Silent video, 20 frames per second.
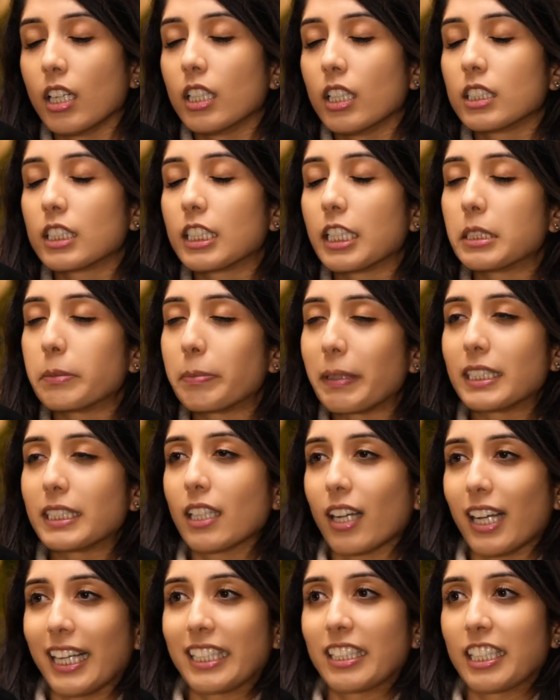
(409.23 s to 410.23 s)
So to be
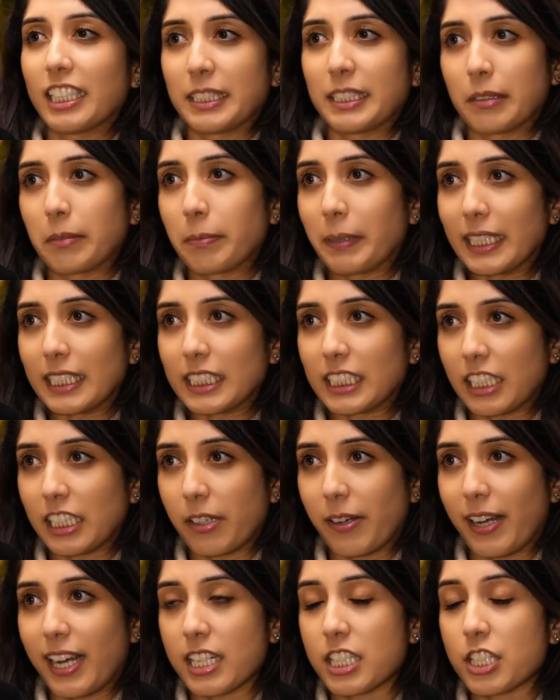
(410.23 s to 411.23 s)
diagnosed with
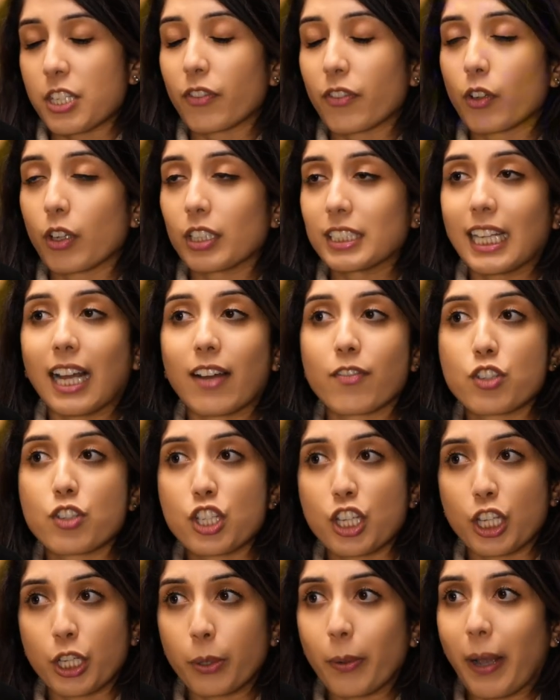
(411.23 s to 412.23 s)
PCOS, you've got to have
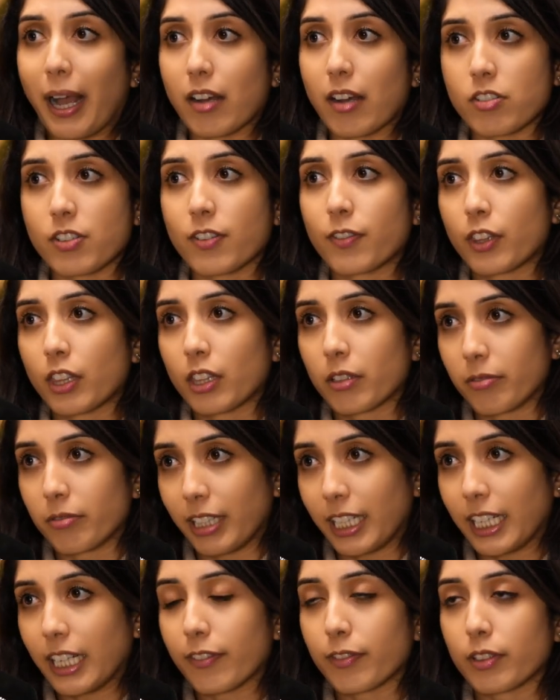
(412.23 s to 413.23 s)
2 out of
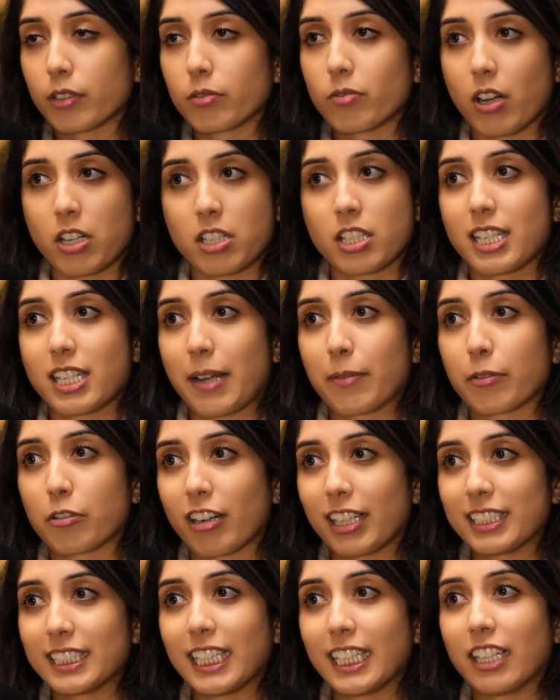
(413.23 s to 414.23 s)
3 of the Rotterdam
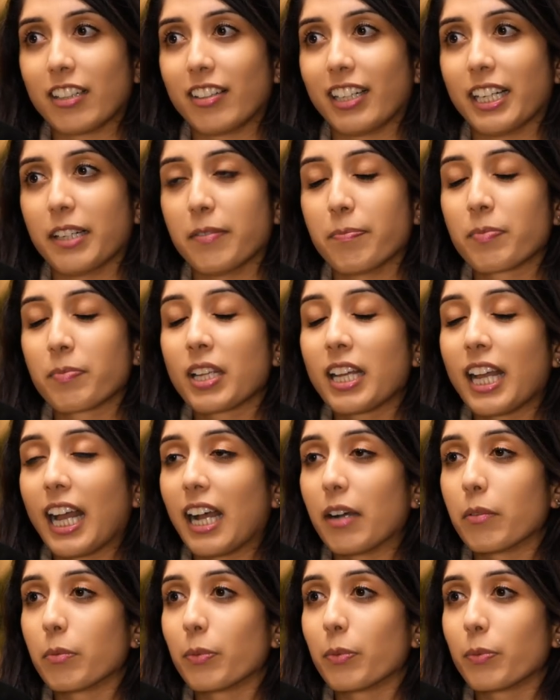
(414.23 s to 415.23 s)
criteria.
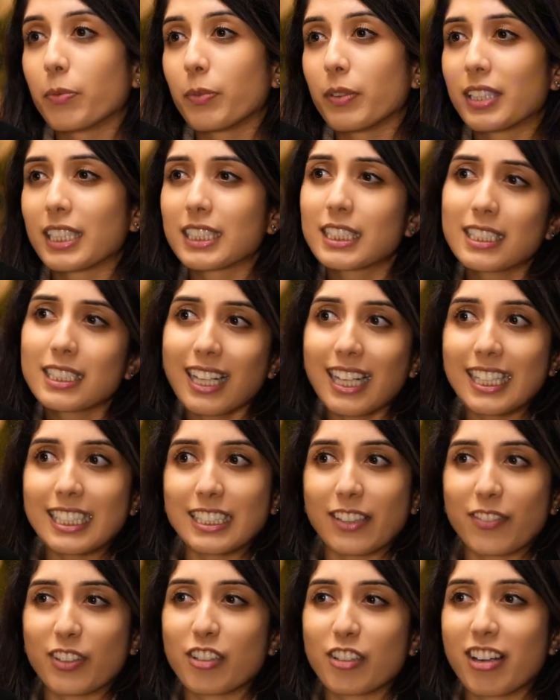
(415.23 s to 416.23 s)
And there's a slightly
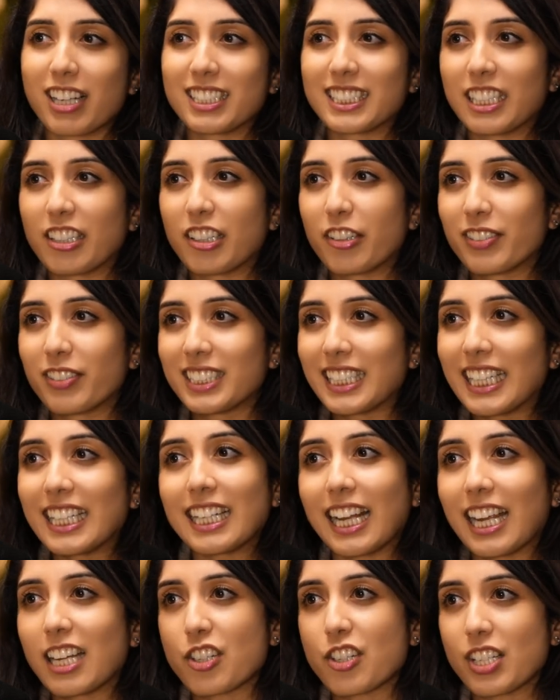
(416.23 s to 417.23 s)
different criteria for
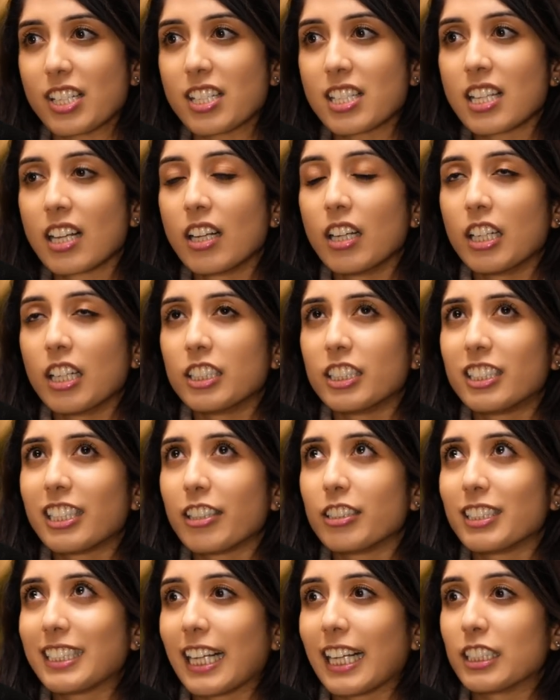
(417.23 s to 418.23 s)
teenagers. You
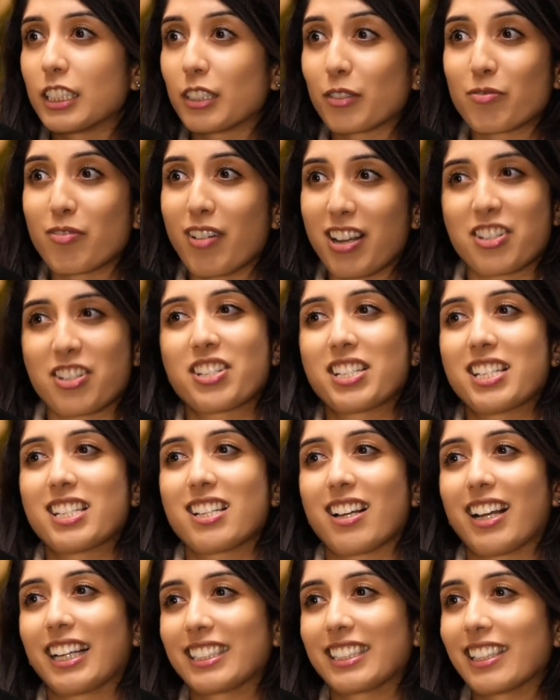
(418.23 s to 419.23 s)
don't tend to rush to
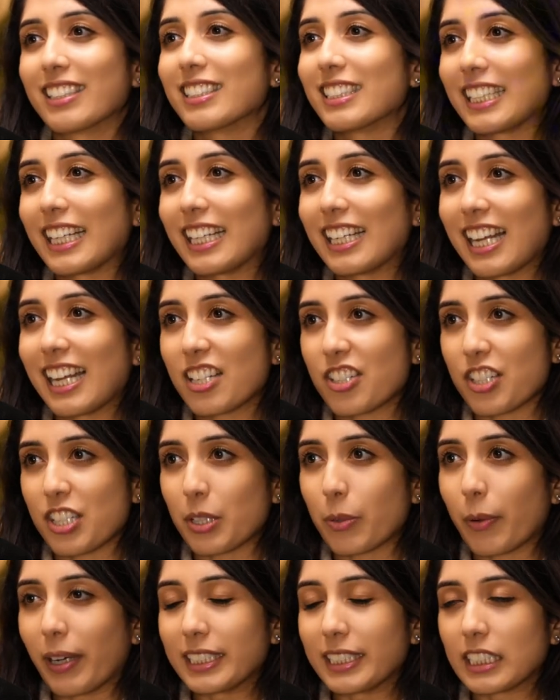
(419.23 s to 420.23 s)
diagnose teenagers
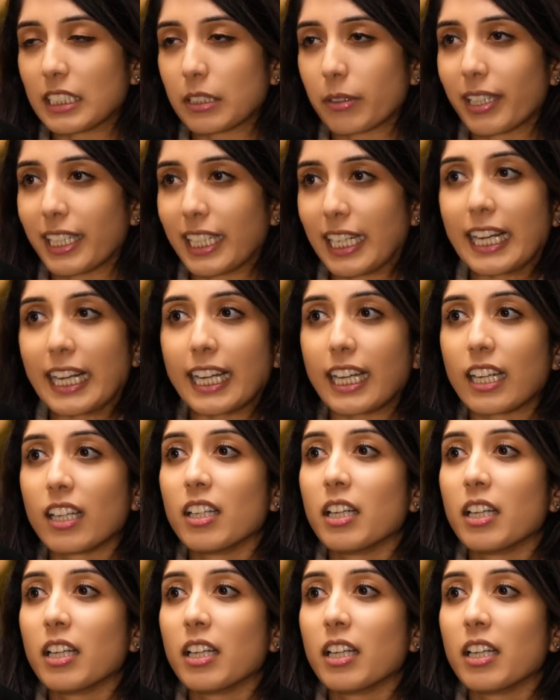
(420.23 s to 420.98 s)
quite as quickly.